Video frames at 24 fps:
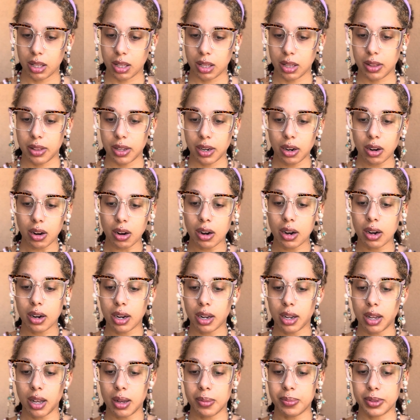there are a
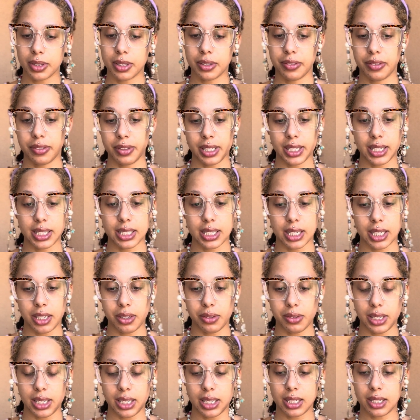couple of things that you
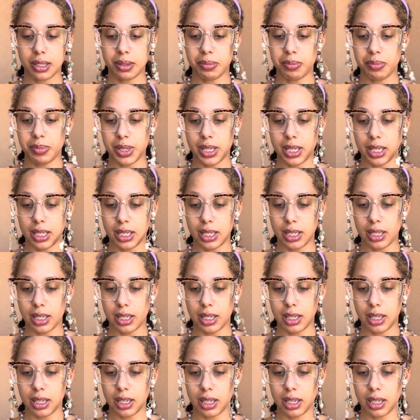need to be